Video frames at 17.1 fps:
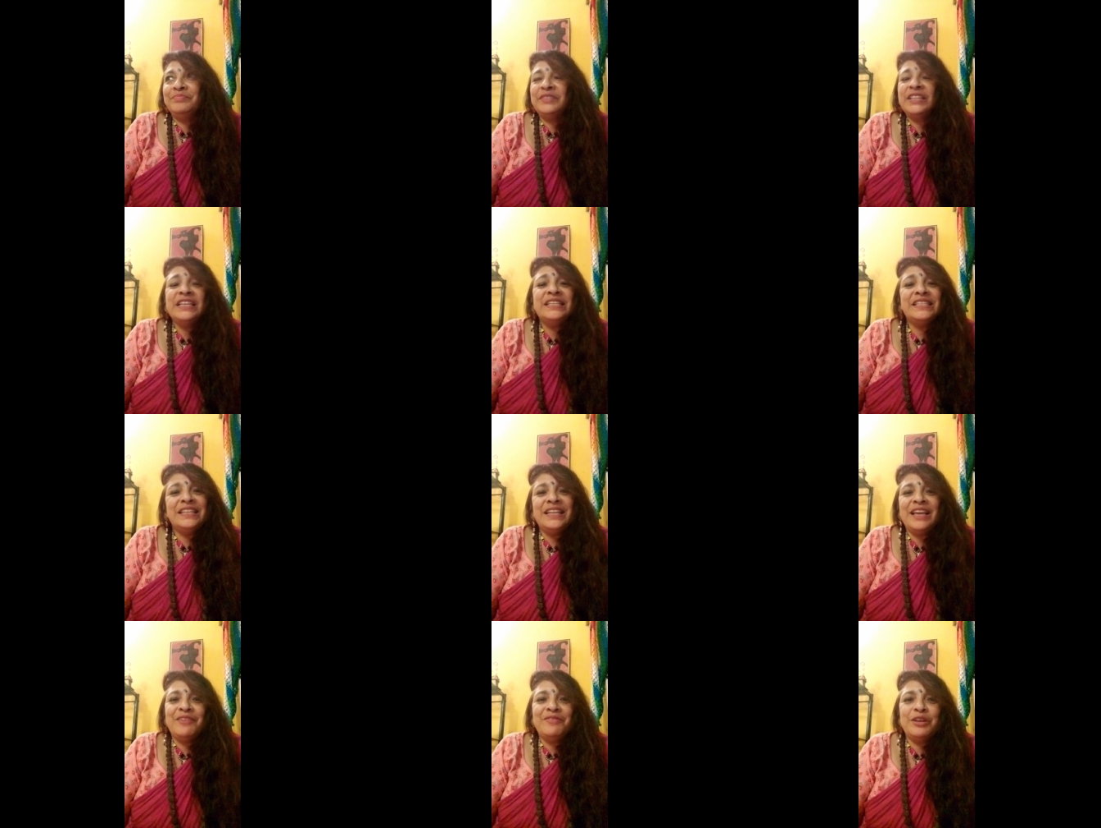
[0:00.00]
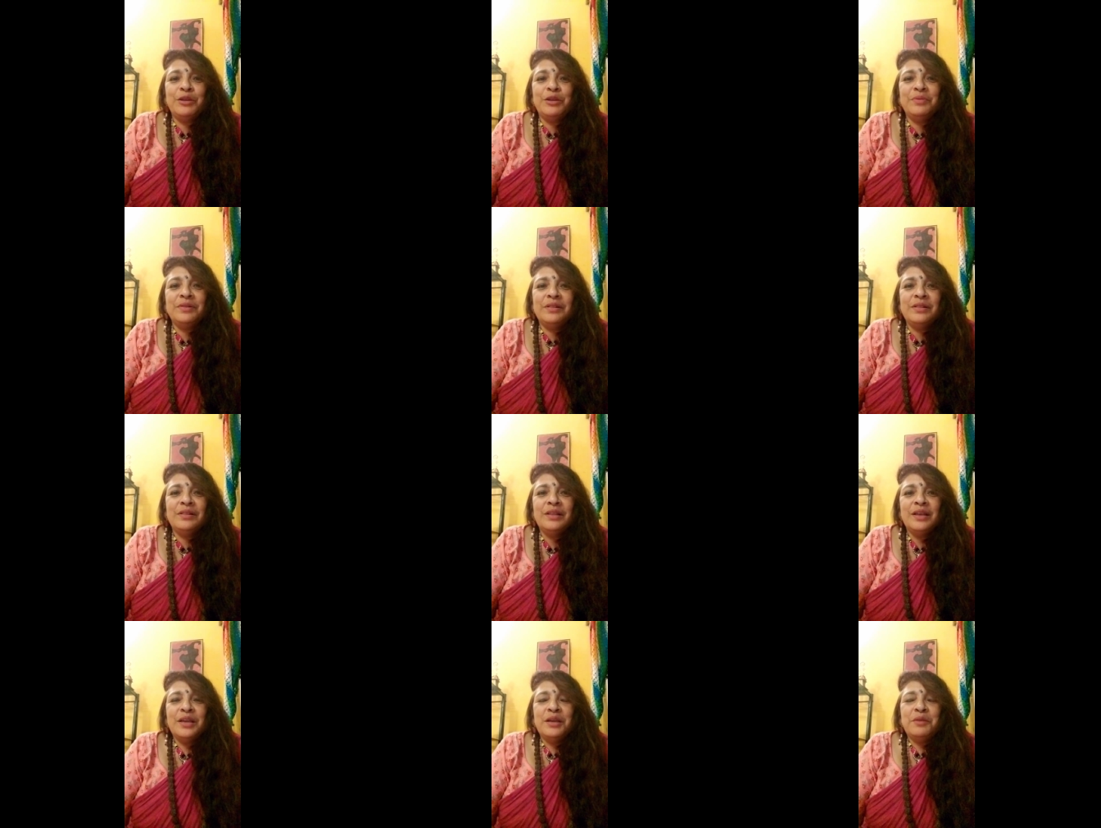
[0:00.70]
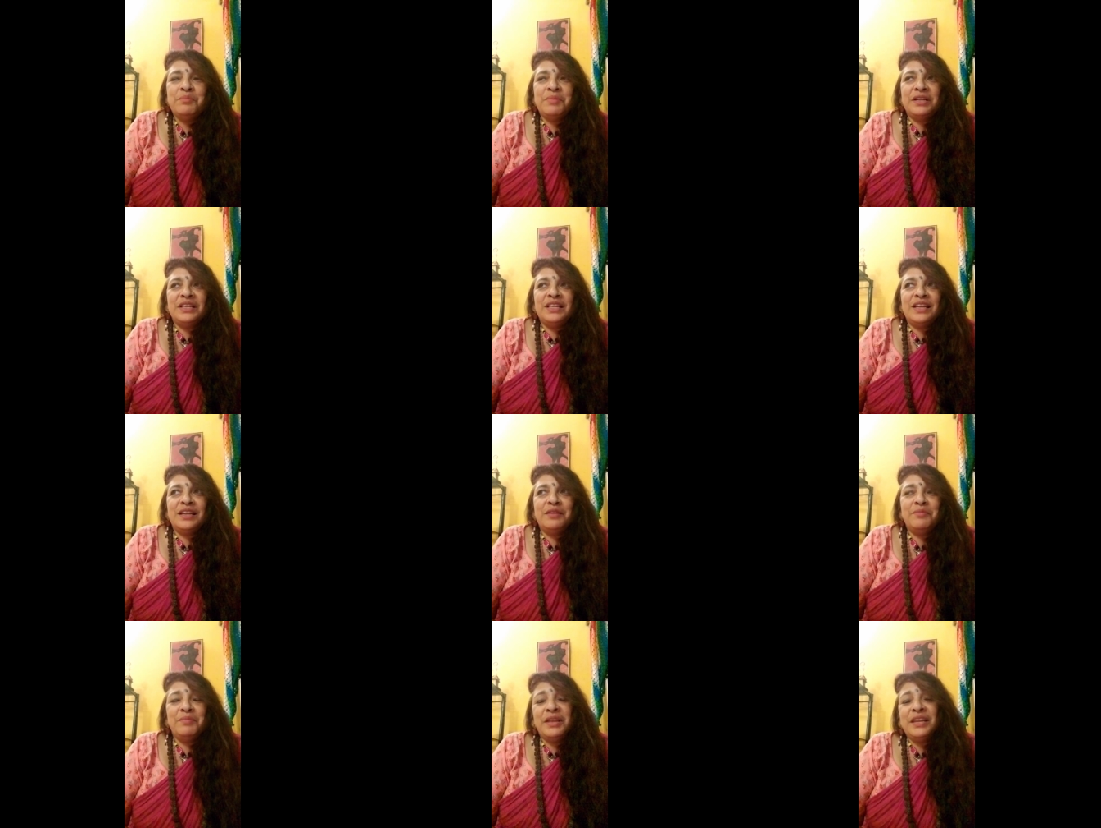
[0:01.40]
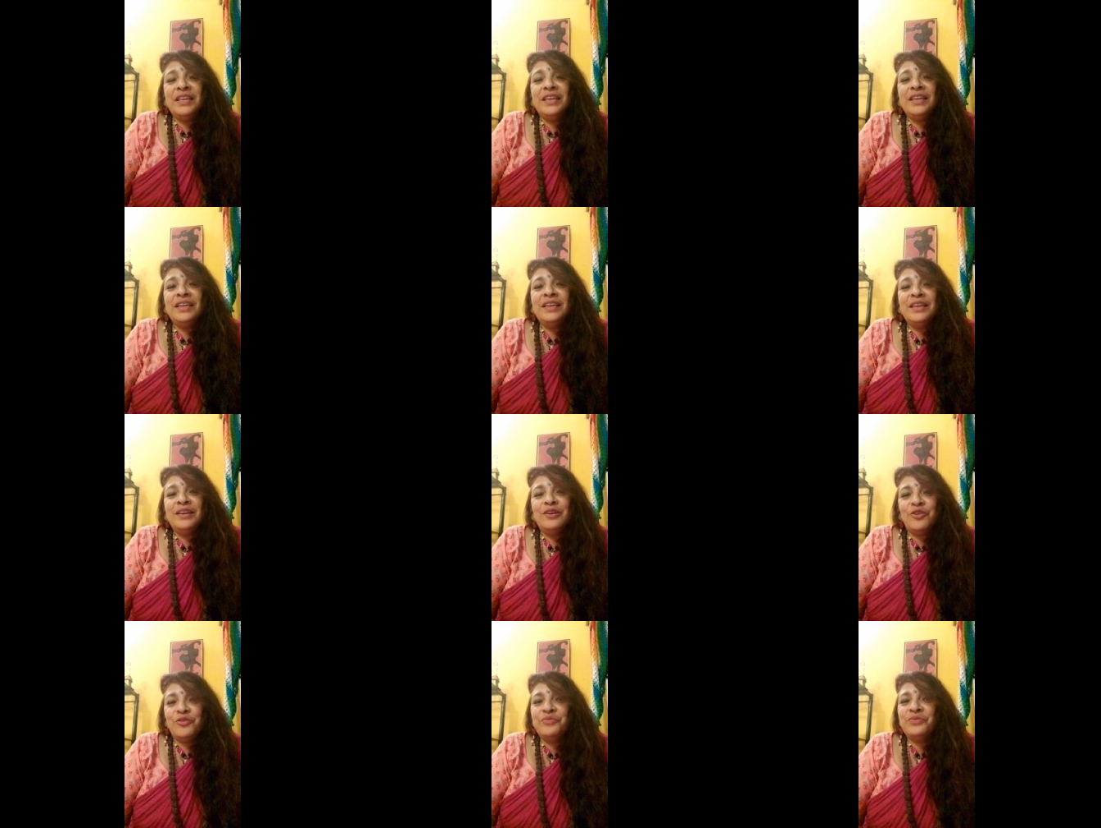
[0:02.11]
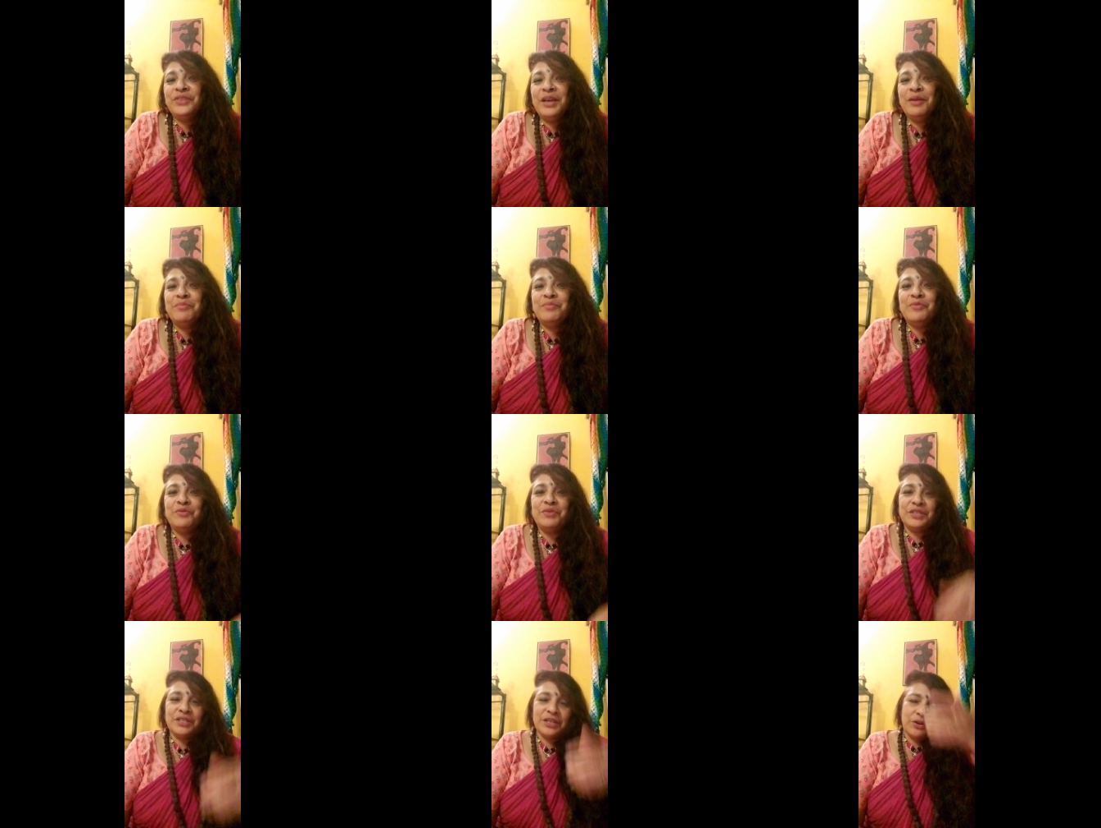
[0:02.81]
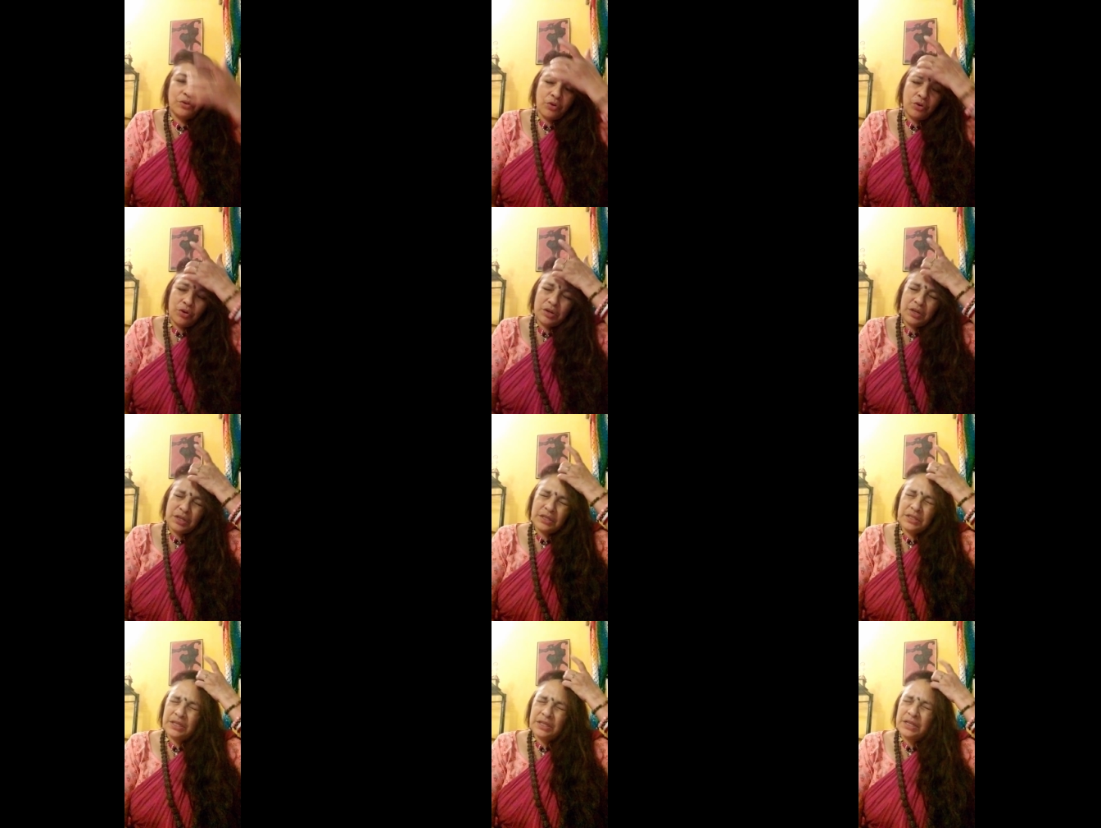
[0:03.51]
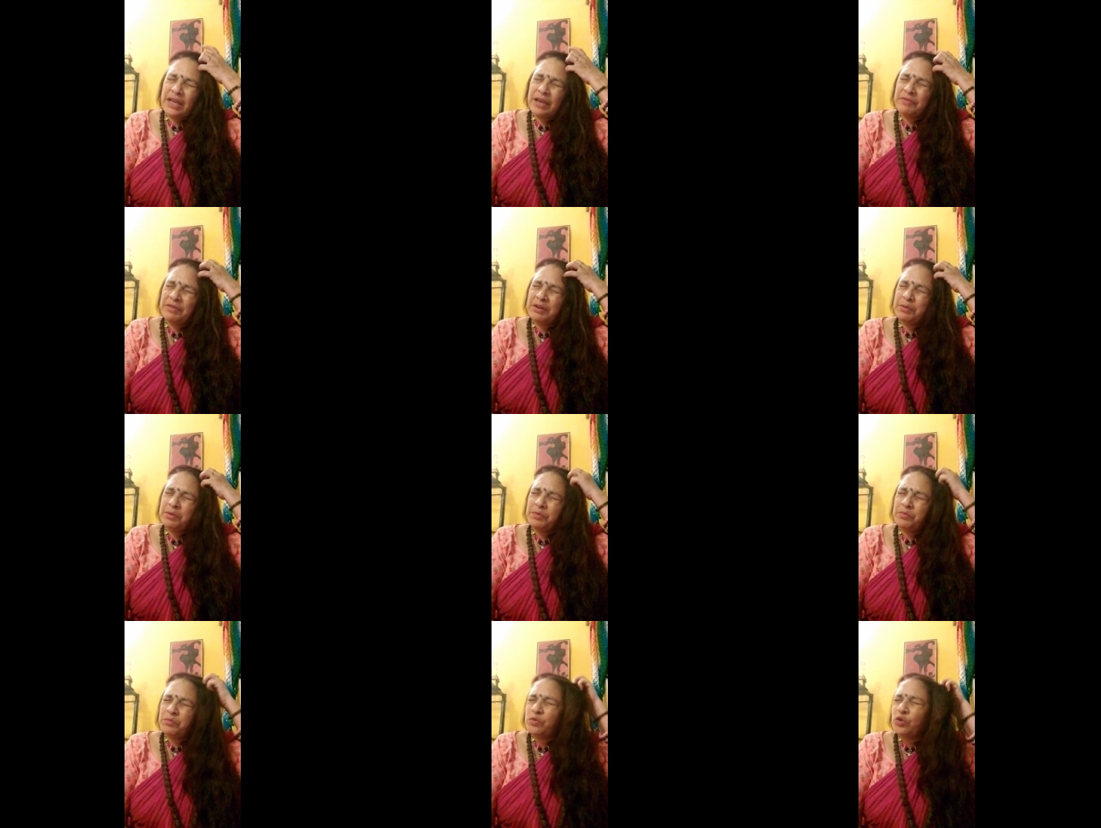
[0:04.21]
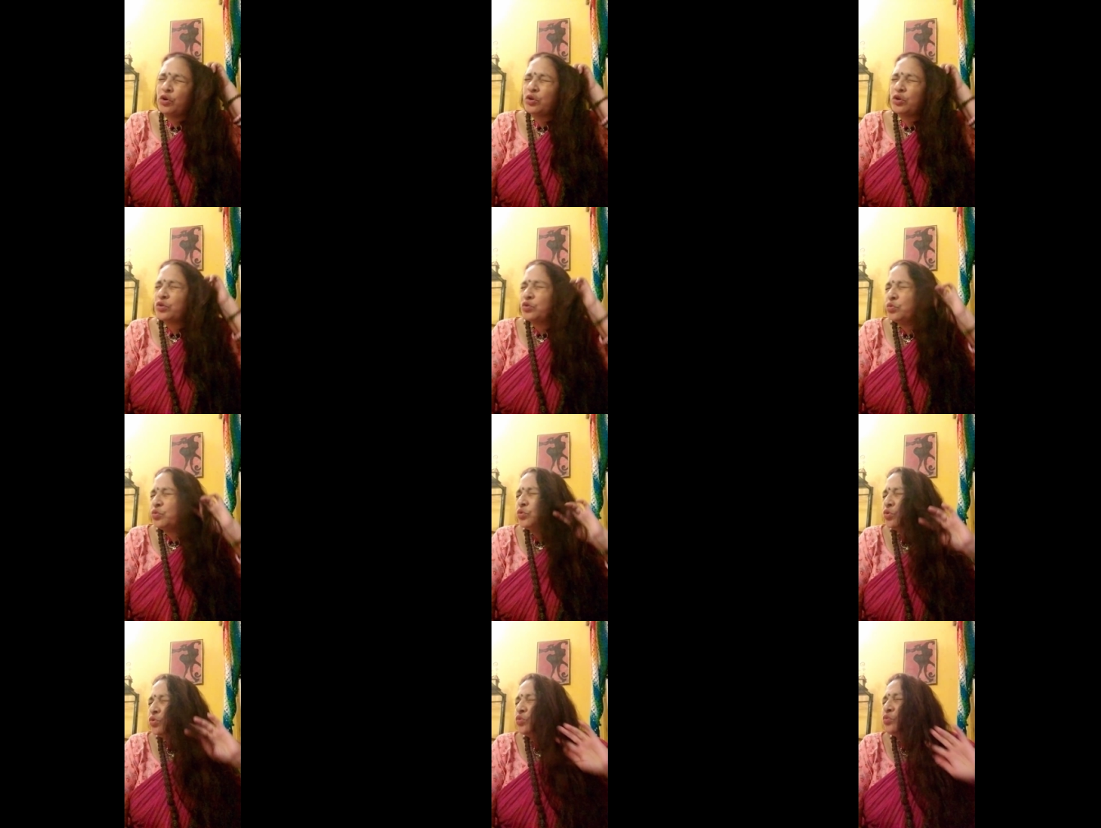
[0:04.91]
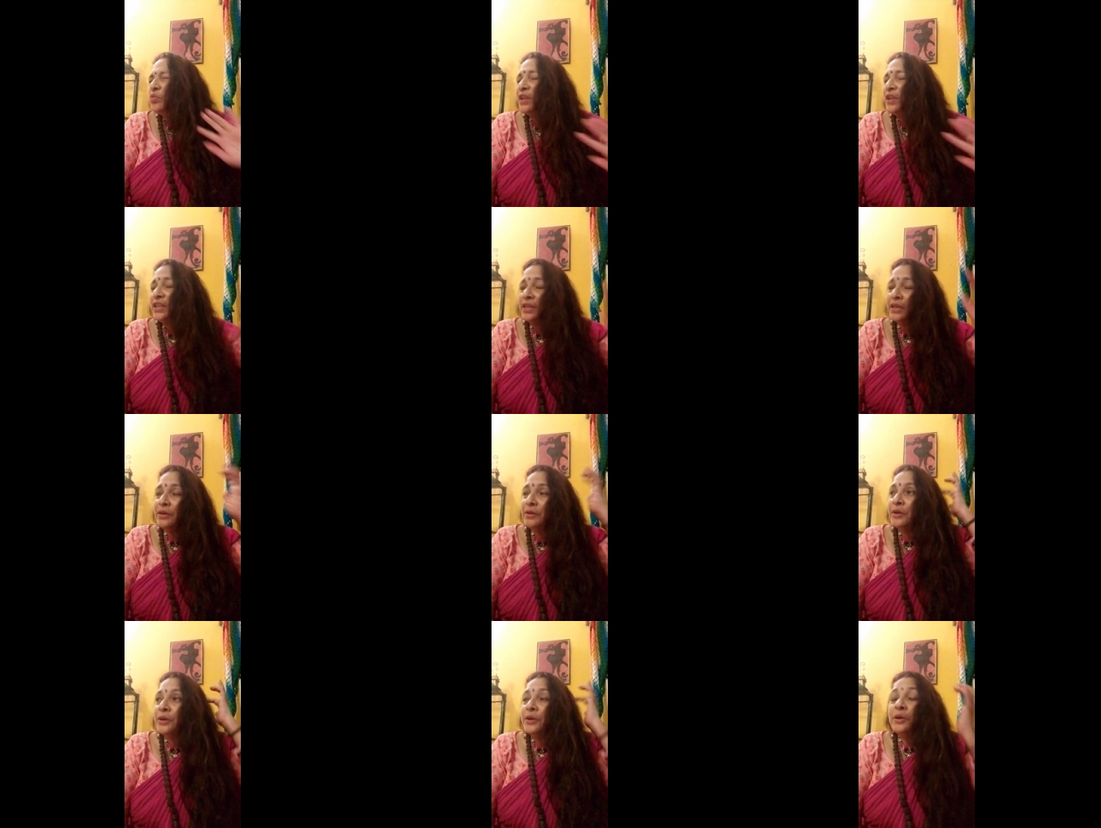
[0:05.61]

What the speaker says: easily available, but there are many of them which are not easily available, not known to many.